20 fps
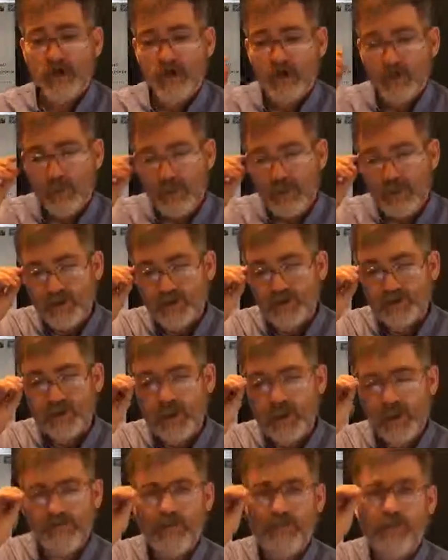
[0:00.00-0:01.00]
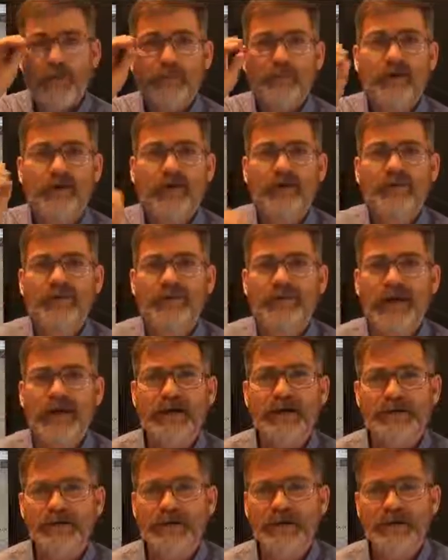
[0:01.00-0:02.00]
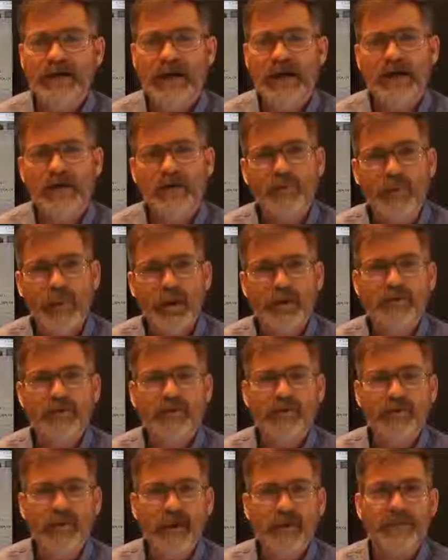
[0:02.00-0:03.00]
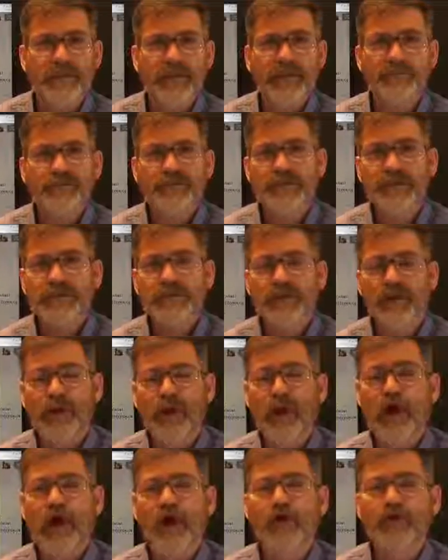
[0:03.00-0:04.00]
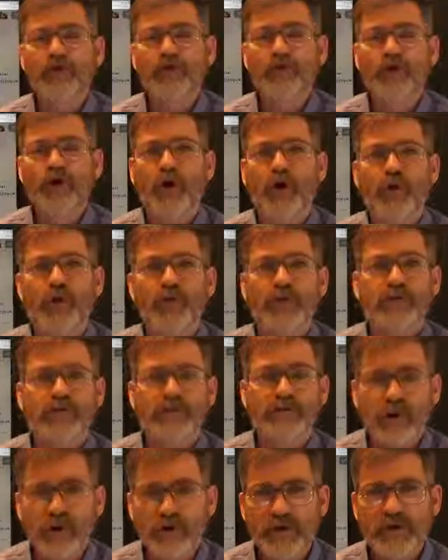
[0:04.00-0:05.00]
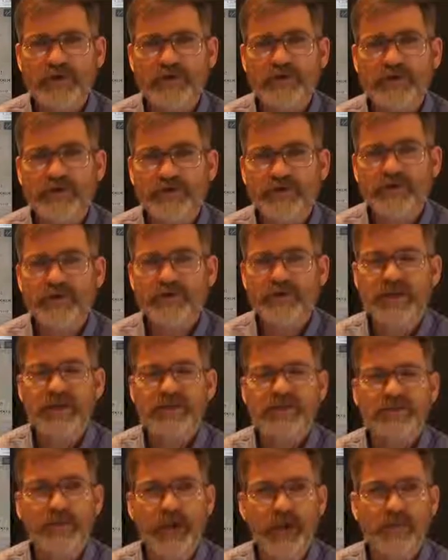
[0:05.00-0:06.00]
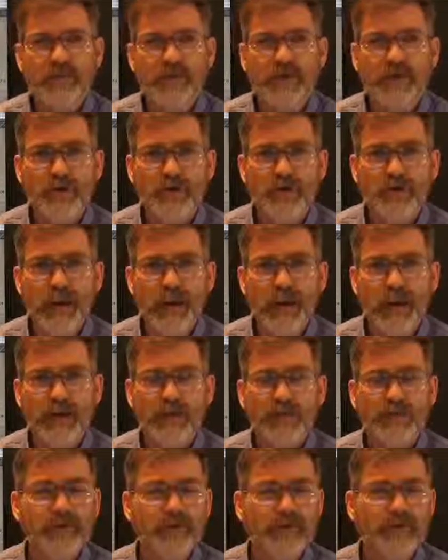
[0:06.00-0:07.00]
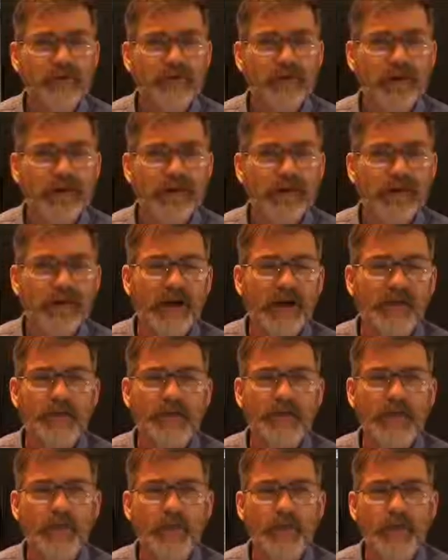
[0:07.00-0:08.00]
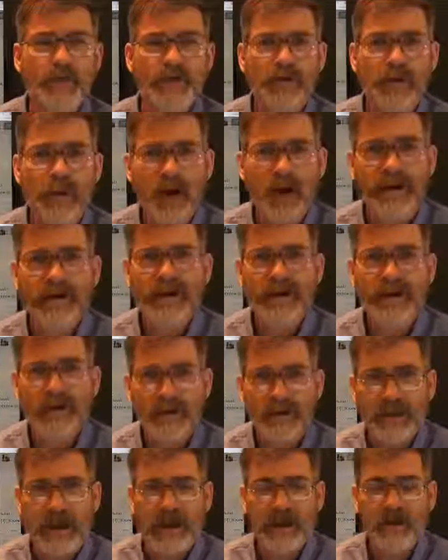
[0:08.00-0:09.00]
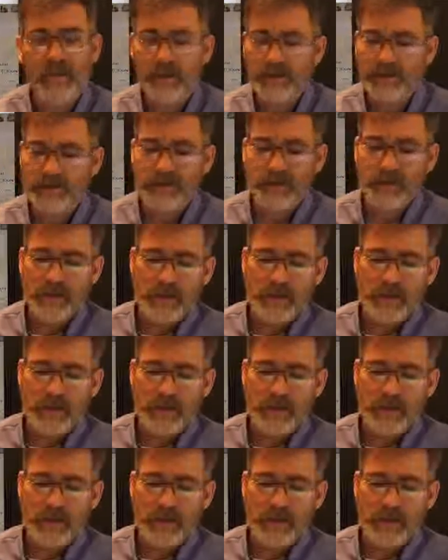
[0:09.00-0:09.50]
which is believable because in 1991 the Crimean people also voted to secede from Ukraine, but the Ukrainian government would not allow it.